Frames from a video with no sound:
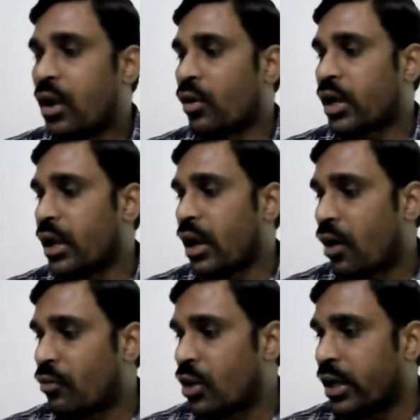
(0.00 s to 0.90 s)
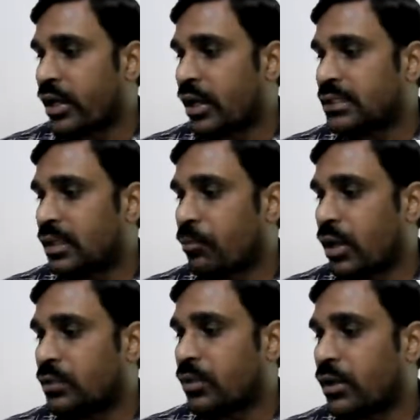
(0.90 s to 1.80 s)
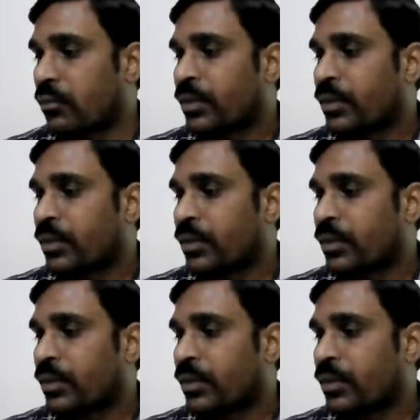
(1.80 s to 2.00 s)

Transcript: Okay, how will you encourage that person?